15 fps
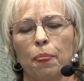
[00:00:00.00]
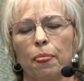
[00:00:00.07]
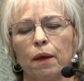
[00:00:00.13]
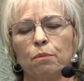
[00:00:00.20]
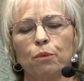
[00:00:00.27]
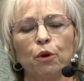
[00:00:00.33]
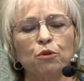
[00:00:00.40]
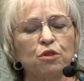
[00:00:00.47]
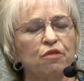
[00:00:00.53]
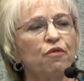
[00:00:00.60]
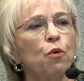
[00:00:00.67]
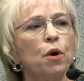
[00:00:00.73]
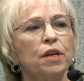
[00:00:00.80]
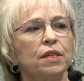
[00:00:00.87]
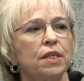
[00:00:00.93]
Most
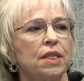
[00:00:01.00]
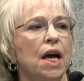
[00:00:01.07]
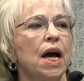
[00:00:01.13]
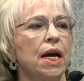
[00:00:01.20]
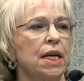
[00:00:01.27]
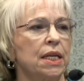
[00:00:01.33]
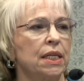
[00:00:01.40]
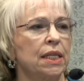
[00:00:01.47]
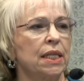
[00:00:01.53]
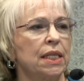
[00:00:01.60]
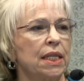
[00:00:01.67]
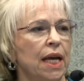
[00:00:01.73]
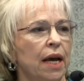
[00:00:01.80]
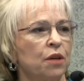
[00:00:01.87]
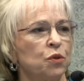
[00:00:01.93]
voice science,
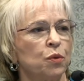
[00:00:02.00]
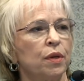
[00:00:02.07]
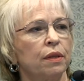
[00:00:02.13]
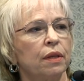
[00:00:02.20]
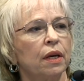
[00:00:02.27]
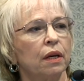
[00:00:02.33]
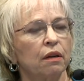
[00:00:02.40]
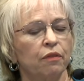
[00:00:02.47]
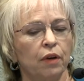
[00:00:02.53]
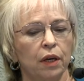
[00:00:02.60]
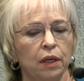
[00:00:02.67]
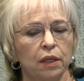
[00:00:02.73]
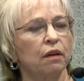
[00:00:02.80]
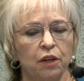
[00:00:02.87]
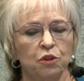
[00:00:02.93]
as we think of
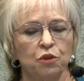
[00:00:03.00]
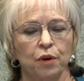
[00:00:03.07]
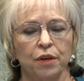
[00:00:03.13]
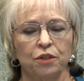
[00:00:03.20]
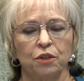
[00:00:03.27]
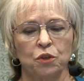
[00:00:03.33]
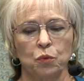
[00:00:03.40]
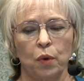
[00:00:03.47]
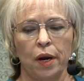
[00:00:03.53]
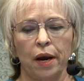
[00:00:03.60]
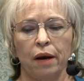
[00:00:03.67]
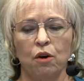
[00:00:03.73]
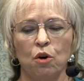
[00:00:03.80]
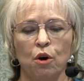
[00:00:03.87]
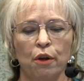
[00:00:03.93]
it, addresses what I
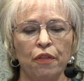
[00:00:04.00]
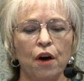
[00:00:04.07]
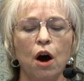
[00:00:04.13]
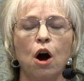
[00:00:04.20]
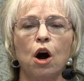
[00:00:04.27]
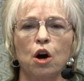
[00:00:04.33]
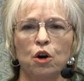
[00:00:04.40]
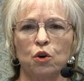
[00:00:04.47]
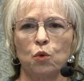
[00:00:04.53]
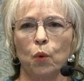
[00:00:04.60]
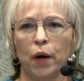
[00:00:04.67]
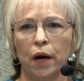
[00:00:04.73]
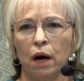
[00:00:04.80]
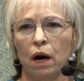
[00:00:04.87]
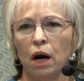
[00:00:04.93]
call the
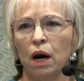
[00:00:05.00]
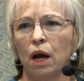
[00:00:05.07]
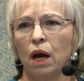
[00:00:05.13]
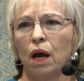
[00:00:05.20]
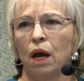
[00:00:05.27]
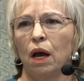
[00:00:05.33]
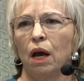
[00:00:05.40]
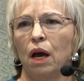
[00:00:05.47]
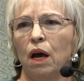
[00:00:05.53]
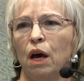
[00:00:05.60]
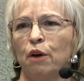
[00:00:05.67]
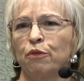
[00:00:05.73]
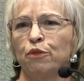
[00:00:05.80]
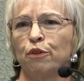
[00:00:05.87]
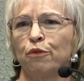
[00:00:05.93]
hardware
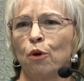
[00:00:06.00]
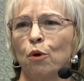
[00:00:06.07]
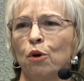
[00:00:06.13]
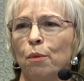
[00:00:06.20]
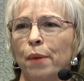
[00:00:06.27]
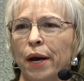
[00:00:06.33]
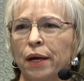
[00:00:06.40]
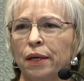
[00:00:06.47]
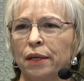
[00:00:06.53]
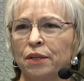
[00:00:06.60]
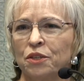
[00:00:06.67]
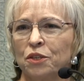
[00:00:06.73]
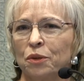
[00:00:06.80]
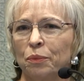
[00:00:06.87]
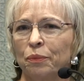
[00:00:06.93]
of the vocal
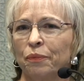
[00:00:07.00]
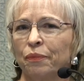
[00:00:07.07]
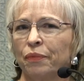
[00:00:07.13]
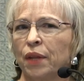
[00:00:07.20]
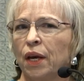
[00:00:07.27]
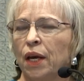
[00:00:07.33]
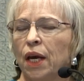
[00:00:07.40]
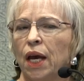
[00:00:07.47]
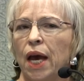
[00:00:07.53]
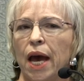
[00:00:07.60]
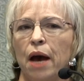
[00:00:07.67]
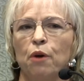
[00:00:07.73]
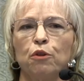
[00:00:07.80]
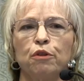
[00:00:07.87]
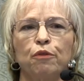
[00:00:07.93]
mechanism.
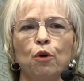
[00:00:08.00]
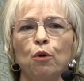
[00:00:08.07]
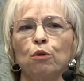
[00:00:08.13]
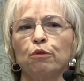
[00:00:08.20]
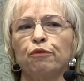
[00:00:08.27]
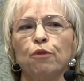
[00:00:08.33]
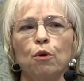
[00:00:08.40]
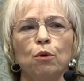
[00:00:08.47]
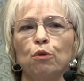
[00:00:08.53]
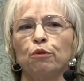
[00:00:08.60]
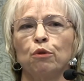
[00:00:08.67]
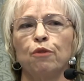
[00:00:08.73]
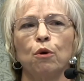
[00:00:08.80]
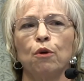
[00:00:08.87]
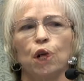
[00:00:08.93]
How the vocal folds
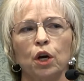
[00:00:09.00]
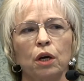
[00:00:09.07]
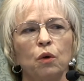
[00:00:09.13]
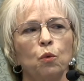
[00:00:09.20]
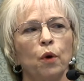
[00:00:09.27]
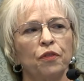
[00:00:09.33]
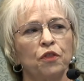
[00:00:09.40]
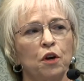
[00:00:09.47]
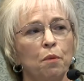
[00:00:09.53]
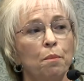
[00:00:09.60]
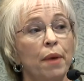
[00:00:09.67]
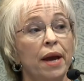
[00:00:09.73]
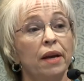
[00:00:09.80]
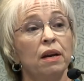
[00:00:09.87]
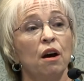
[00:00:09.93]
work, what they're
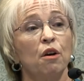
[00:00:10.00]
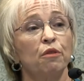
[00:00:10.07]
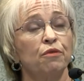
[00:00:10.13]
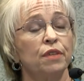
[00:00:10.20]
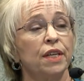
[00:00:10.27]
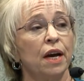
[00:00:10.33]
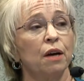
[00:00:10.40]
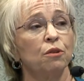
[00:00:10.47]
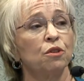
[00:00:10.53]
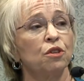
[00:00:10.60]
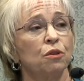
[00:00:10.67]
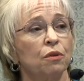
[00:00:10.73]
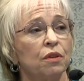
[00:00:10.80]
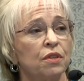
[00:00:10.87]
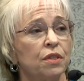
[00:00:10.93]
made of, down
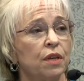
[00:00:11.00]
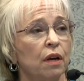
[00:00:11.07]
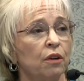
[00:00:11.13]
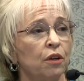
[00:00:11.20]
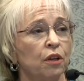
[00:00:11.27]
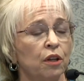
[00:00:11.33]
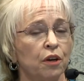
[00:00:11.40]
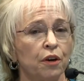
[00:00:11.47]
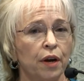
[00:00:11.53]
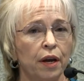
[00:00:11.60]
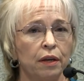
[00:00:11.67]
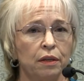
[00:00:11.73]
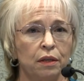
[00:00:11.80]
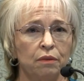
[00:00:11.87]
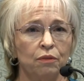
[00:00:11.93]
to the cellular
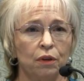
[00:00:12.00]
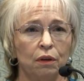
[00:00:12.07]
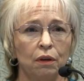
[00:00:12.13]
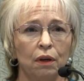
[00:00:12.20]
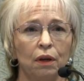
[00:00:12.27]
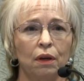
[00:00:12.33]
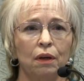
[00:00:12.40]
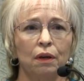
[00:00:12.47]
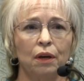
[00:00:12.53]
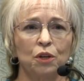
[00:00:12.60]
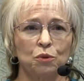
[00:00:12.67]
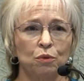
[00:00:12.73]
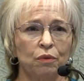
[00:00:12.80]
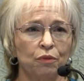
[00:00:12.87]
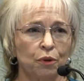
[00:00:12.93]
and even, as
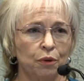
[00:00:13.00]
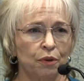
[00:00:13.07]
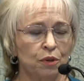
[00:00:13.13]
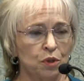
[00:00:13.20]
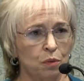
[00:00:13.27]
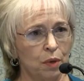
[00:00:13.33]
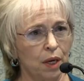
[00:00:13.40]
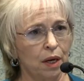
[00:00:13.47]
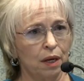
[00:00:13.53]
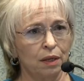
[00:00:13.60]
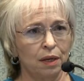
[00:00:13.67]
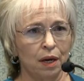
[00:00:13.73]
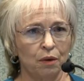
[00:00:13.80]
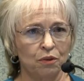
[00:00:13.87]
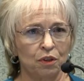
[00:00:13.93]
we've learned this weekend,
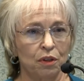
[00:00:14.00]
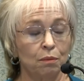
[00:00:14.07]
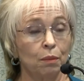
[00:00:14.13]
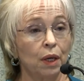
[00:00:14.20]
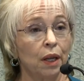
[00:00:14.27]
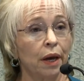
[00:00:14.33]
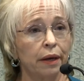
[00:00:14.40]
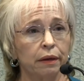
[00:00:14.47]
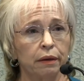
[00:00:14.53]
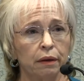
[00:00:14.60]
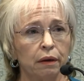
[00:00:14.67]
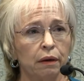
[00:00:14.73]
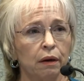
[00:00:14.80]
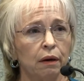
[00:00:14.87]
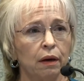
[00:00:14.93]
down to the
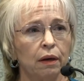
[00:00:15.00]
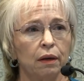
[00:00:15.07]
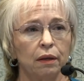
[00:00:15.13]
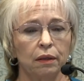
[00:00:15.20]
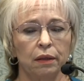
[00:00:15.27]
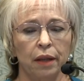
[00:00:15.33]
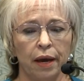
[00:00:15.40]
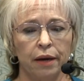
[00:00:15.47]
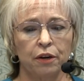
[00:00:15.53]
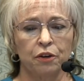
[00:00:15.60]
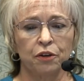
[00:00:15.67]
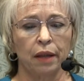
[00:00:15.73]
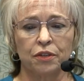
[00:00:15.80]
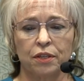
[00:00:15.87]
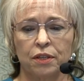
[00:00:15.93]
molecular
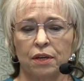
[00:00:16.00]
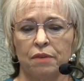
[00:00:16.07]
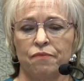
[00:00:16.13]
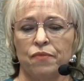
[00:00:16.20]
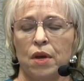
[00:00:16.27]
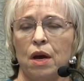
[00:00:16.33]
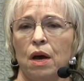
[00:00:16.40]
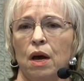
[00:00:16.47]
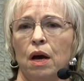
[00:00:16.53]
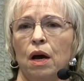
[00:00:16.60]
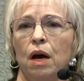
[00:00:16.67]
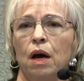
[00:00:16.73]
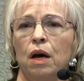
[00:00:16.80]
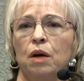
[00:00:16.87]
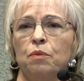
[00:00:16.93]
layers.
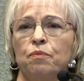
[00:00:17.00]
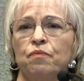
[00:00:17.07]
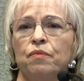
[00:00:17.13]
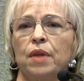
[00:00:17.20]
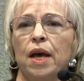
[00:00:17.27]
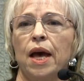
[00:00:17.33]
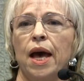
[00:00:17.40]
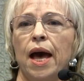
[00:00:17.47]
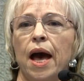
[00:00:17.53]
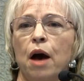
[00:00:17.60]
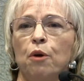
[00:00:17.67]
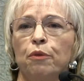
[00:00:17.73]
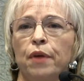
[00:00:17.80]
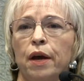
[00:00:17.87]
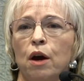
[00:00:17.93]
How
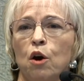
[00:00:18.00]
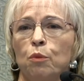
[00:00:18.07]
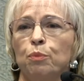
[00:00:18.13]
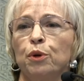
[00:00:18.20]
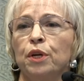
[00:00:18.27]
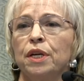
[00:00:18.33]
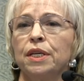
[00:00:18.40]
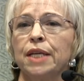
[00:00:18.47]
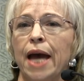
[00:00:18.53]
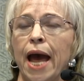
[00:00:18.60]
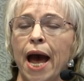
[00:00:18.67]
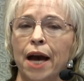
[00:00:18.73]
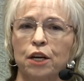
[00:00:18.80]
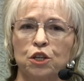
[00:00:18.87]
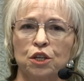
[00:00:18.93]
they are put into
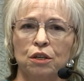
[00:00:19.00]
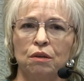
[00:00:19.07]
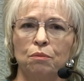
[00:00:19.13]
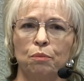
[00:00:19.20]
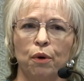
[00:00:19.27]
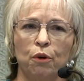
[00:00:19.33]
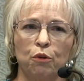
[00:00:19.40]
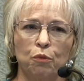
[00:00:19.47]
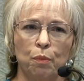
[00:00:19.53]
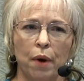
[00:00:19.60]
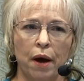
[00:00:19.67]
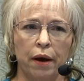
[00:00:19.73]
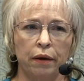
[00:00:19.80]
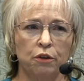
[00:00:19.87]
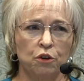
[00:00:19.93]
action, both
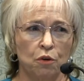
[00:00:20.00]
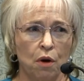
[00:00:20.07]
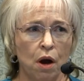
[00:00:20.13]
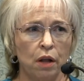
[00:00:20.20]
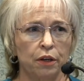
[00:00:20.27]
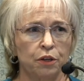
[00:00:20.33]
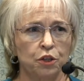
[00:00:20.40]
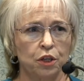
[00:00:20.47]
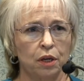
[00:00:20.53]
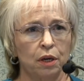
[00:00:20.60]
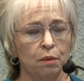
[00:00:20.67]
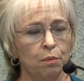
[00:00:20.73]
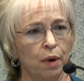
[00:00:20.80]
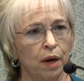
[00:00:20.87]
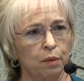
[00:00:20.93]
by neurology
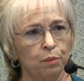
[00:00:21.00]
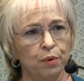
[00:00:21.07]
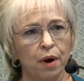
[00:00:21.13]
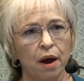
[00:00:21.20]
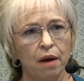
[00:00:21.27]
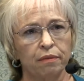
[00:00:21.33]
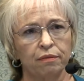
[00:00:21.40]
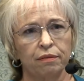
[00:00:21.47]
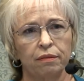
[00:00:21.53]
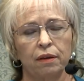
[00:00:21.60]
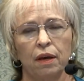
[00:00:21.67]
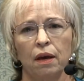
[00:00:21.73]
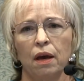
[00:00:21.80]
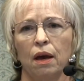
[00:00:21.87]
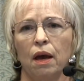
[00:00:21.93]
and by breath,
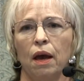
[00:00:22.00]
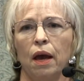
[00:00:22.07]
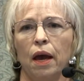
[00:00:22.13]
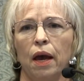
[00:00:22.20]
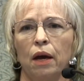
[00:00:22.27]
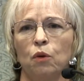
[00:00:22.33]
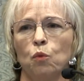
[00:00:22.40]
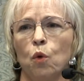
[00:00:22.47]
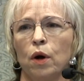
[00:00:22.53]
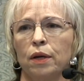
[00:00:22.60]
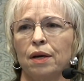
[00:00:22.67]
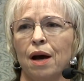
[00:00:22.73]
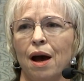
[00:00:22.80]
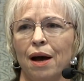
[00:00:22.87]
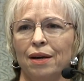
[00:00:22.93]
and what
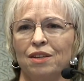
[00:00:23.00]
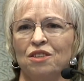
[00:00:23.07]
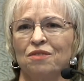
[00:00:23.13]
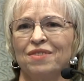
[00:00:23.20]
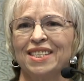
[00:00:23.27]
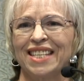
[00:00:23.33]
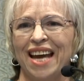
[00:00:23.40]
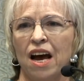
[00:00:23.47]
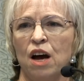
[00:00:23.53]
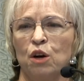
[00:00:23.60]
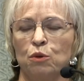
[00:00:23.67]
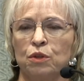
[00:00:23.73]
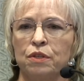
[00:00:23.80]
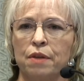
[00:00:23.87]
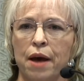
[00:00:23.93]
kinds of
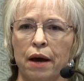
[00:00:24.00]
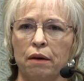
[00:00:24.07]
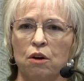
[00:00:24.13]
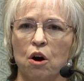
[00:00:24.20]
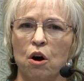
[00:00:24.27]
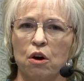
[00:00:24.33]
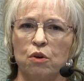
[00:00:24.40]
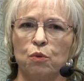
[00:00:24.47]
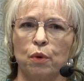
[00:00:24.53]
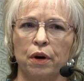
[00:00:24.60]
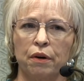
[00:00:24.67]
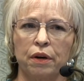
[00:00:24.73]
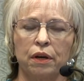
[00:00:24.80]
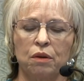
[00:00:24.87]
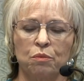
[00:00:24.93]
sounds that hardware
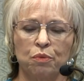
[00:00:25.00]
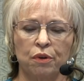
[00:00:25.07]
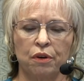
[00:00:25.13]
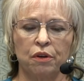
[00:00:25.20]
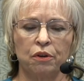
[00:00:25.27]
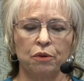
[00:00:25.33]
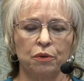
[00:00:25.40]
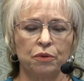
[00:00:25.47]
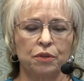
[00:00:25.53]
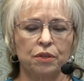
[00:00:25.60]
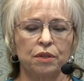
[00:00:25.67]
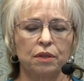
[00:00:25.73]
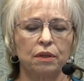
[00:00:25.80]
can produce.